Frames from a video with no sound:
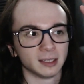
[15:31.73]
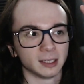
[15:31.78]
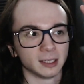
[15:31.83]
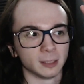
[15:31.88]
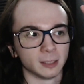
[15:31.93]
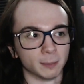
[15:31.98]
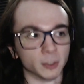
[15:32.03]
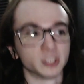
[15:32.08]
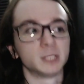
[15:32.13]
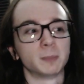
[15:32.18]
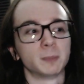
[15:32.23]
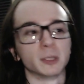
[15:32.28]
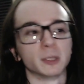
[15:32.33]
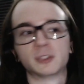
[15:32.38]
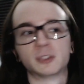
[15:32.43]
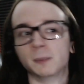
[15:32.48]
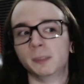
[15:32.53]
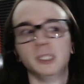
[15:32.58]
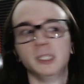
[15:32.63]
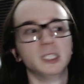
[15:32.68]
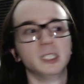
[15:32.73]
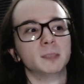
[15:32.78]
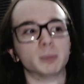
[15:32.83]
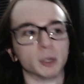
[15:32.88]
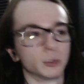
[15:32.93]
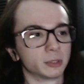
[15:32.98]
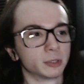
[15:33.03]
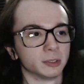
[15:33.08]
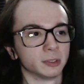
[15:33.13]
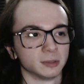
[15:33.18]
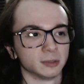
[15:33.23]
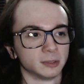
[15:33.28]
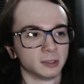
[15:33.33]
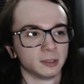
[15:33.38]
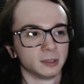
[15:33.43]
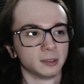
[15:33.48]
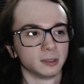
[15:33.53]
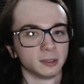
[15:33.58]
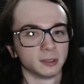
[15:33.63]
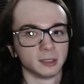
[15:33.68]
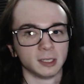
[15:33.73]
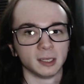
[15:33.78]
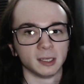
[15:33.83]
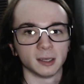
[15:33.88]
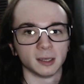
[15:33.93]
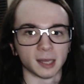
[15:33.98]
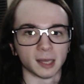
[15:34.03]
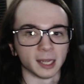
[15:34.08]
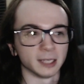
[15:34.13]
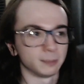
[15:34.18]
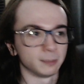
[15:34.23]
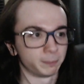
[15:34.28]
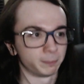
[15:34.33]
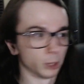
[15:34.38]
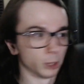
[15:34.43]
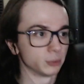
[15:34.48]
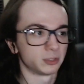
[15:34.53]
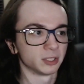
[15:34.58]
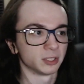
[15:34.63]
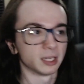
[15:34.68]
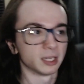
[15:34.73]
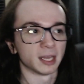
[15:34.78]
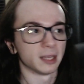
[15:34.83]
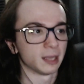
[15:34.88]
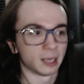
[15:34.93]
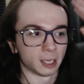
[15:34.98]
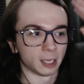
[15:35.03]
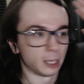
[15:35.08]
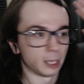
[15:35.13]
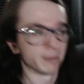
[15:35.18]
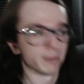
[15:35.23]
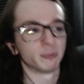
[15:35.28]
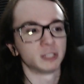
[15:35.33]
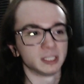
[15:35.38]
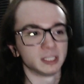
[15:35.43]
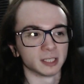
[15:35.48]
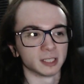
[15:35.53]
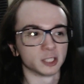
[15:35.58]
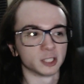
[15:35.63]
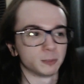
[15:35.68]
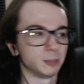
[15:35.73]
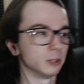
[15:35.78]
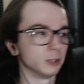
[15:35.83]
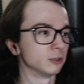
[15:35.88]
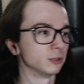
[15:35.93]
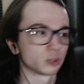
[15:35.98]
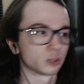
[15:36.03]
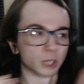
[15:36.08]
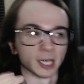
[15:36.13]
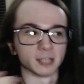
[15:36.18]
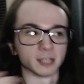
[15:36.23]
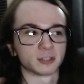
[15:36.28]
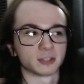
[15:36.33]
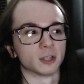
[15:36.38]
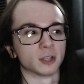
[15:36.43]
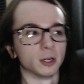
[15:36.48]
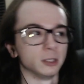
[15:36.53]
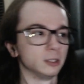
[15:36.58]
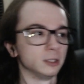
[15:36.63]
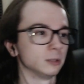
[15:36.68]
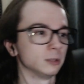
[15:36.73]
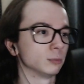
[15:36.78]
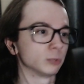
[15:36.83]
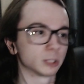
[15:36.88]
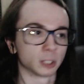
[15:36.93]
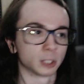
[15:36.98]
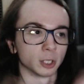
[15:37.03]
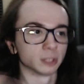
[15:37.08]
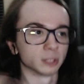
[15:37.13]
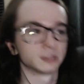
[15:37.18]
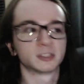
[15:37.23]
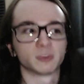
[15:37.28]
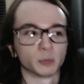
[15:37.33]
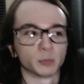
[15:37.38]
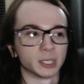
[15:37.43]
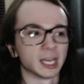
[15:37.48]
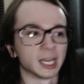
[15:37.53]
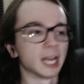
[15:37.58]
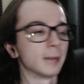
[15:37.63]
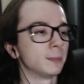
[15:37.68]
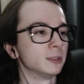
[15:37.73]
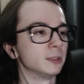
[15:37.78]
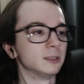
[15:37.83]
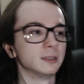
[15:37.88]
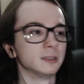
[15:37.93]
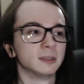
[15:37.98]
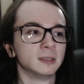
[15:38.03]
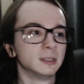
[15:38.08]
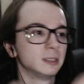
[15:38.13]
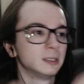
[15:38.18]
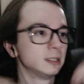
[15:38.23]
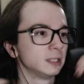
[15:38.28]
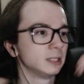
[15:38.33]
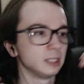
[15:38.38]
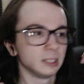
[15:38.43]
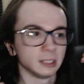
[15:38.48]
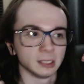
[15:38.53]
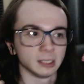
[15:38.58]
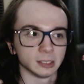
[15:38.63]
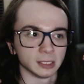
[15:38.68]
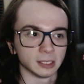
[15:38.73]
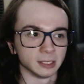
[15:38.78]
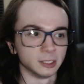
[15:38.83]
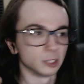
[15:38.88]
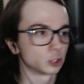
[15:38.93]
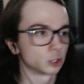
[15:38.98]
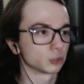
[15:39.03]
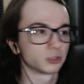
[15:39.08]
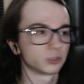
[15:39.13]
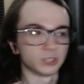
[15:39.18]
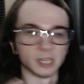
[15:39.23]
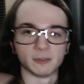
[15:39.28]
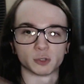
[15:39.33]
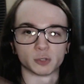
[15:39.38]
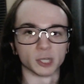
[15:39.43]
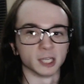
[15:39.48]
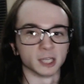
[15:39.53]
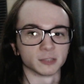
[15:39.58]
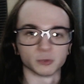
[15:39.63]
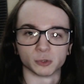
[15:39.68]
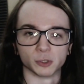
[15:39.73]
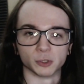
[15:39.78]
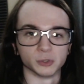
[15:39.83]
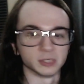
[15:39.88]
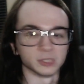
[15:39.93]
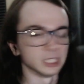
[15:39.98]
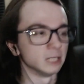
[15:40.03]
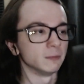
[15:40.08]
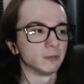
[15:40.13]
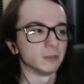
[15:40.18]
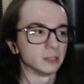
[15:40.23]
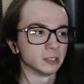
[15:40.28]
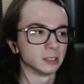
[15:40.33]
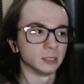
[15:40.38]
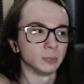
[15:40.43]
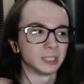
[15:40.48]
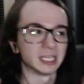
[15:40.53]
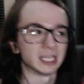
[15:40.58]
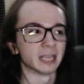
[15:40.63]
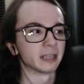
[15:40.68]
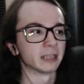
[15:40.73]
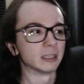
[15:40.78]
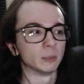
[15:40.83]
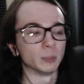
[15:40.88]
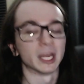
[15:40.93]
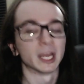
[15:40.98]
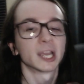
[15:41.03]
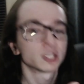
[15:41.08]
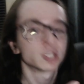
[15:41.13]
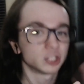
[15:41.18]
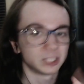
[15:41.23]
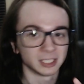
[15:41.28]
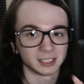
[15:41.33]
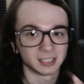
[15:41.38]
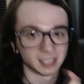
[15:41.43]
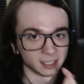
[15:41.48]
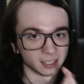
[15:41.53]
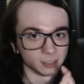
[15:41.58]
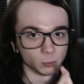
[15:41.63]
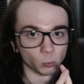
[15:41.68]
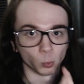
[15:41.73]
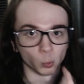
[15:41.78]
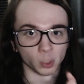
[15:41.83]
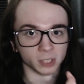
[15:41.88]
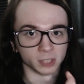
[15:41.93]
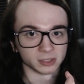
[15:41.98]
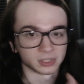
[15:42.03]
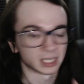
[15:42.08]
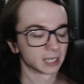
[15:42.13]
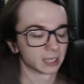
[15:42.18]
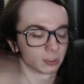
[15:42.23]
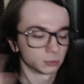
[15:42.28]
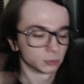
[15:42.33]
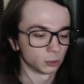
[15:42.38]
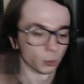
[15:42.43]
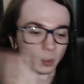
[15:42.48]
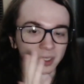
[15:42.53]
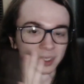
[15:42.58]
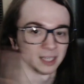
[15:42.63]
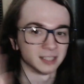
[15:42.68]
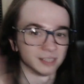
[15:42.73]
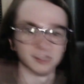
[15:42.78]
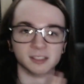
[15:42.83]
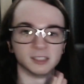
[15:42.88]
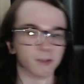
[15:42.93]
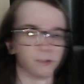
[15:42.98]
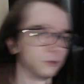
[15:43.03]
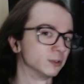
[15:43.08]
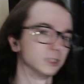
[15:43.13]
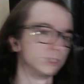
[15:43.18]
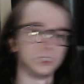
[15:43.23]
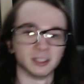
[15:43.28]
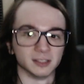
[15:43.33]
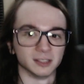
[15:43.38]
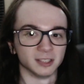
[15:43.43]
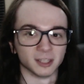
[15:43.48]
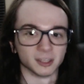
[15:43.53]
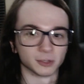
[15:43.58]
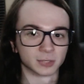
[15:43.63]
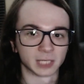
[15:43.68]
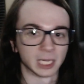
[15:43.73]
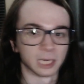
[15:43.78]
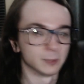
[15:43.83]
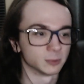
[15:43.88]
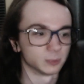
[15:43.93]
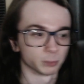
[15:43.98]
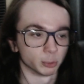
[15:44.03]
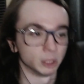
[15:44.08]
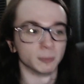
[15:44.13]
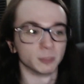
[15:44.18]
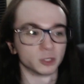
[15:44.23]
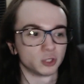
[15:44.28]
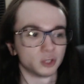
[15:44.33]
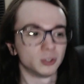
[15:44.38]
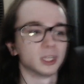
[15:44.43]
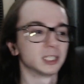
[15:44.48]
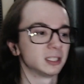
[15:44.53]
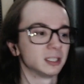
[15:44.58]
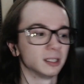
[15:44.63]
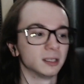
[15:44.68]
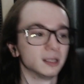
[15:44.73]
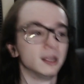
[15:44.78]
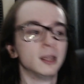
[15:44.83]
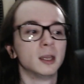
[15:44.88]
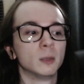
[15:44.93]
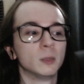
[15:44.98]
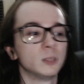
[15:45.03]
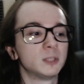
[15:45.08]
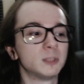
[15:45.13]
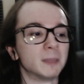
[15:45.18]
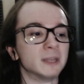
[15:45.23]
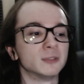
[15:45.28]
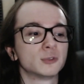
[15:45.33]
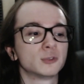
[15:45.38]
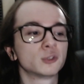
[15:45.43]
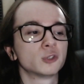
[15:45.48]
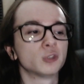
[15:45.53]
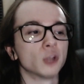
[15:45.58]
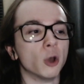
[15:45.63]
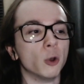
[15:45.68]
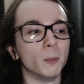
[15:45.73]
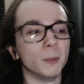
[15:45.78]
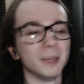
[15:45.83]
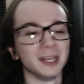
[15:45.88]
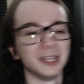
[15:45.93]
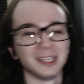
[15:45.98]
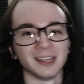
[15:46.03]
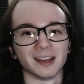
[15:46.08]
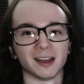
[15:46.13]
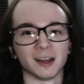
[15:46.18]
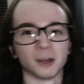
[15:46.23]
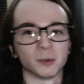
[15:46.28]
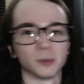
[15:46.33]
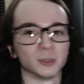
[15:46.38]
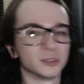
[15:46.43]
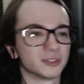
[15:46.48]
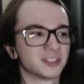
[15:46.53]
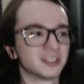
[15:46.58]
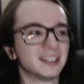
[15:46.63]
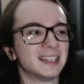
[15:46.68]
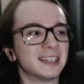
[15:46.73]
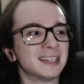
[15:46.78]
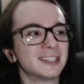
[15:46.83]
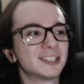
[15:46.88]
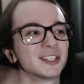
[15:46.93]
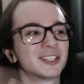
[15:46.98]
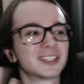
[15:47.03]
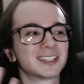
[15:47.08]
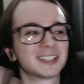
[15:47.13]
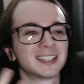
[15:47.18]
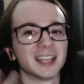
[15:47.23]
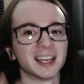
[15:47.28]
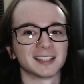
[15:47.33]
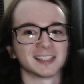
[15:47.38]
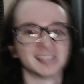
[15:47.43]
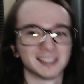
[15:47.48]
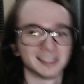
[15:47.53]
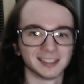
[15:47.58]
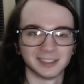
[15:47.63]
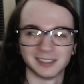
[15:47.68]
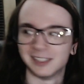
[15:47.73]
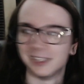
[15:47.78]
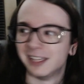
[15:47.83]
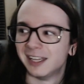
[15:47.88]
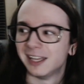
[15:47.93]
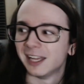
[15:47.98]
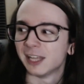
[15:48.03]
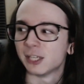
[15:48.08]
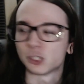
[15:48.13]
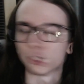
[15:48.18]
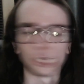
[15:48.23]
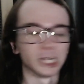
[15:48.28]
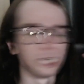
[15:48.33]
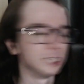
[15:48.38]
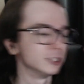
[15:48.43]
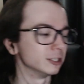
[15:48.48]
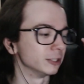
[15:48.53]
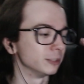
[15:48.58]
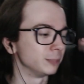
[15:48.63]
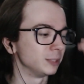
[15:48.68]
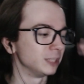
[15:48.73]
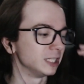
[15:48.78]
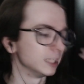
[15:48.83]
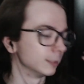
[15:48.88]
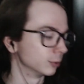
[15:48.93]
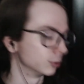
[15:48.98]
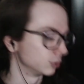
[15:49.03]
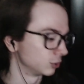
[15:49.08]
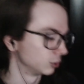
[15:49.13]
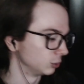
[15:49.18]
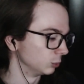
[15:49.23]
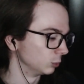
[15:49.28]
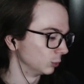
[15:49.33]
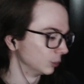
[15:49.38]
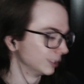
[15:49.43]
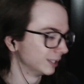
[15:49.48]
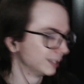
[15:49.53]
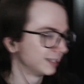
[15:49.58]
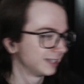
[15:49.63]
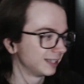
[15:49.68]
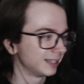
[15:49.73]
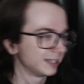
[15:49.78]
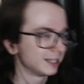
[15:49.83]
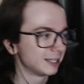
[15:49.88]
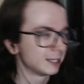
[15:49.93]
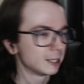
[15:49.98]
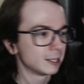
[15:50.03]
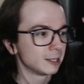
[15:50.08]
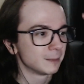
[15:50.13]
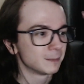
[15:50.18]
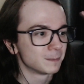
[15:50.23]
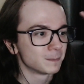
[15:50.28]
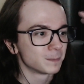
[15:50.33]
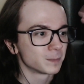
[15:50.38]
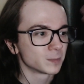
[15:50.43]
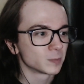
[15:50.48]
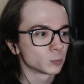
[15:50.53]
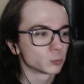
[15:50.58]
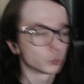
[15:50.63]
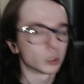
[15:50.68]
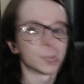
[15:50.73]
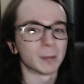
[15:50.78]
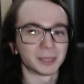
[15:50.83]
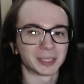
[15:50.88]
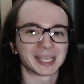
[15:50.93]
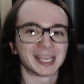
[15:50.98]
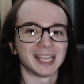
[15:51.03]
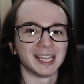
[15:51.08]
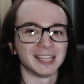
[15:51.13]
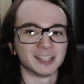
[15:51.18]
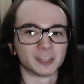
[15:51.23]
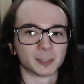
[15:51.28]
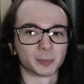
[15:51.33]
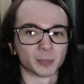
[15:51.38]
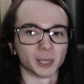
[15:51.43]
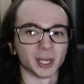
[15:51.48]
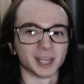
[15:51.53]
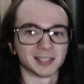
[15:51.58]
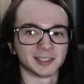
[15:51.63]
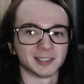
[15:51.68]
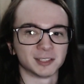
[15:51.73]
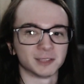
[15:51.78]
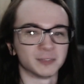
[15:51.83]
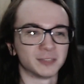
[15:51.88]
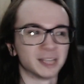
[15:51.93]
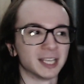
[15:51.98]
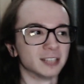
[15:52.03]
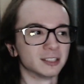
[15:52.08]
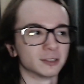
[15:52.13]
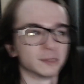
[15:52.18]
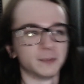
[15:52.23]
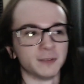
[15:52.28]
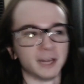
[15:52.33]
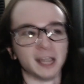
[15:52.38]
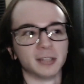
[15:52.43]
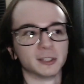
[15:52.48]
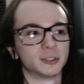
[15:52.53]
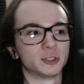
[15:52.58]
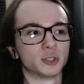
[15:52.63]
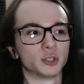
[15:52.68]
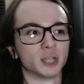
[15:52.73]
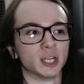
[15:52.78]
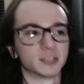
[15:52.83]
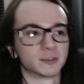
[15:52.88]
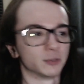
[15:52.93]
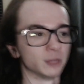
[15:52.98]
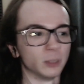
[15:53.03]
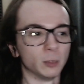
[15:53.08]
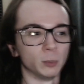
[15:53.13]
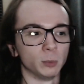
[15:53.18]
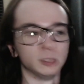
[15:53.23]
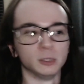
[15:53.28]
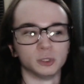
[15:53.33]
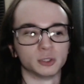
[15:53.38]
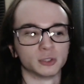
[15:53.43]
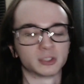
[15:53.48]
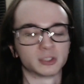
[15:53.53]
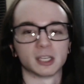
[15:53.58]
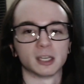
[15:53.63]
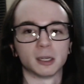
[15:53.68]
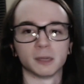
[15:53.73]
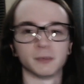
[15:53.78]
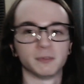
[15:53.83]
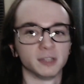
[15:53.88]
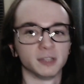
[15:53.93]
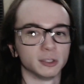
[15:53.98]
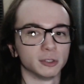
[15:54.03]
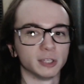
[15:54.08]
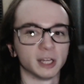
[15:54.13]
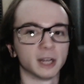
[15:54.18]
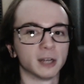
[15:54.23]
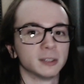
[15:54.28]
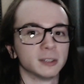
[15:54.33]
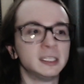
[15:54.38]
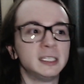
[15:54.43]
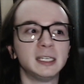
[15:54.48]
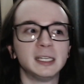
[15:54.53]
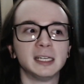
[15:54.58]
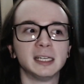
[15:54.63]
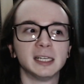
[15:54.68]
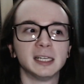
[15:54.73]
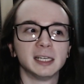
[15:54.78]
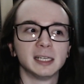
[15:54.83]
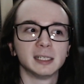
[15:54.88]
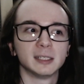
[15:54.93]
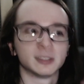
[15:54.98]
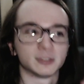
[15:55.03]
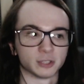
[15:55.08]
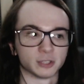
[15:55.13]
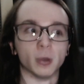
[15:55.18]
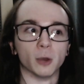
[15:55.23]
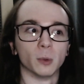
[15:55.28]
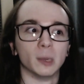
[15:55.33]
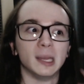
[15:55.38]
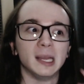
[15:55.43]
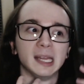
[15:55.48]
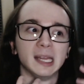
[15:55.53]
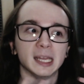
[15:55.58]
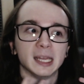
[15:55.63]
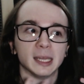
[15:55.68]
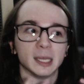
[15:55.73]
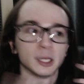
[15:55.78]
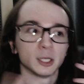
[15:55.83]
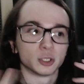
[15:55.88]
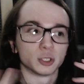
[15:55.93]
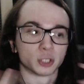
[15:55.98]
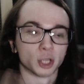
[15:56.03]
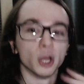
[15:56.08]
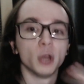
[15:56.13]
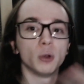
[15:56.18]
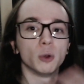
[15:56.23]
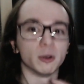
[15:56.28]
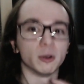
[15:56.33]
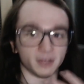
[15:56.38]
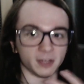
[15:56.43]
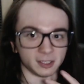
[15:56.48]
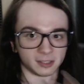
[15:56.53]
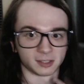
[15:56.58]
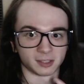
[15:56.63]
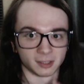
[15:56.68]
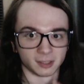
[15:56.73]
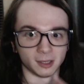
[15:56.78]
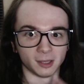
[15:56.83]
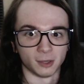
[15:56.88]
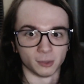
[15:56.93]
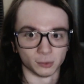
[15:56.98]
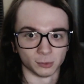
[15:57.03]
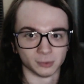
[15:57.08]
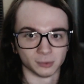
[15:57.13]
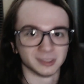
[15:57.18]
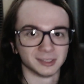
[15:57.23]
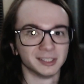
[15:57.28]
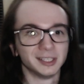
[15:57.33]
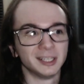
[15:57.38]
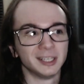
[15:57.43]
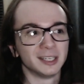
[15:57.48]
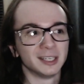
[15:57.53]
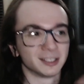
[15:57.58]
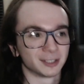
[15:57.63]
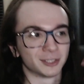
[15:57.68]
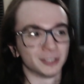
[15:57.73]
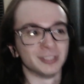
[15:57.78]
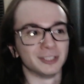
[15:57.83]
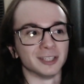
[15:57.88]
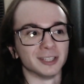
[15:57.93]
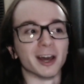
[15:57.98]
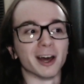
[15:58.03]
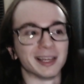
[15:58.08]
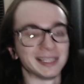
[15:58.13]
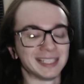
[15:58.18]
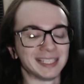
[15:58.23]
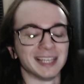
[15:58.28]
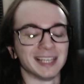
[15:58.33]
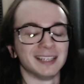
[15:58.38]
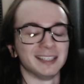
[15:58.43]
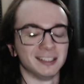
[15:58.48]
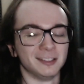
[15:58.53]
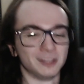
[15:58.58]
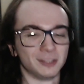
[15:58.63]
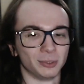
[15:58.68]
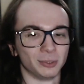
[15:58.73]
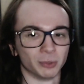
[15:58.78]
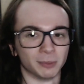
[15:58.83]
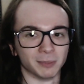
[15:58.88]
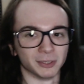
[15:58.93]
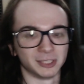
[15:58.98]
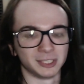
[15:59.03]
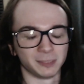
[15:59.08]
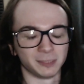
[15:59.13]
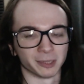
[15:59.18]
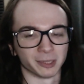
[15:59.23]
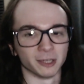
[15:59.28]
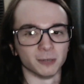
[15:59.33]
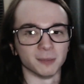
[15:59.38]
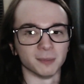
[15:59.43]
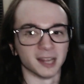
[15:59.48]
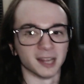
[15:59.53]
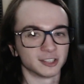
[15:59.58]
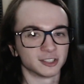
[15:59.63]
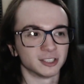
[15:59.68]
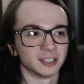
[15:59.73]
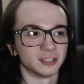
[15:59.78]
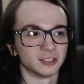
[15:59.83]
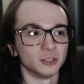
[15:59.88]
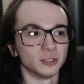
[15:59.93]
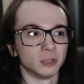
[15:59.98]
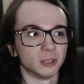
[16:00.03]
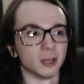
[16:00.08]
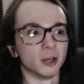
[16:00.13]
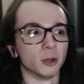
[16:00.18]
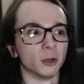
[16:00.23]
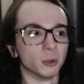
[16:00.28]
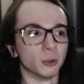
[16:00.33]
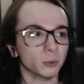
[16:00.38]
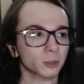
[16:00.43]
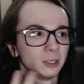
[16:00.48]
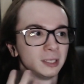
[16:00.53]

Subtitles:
multiplayer is completely broken. I posted everything I experienced, tried to start it regardless of what happened. Initial save transfer goes infinitely, we can't get in. We actually did get in once. I don't know what I did differently than the other times. Pretty much nothing. We spent so many hours just testing it and trying to be able to replicate the process of getting the file to transfer, and we just cannot figure it out. So 2 of us alone could not get into a multiplayer match. And as you know,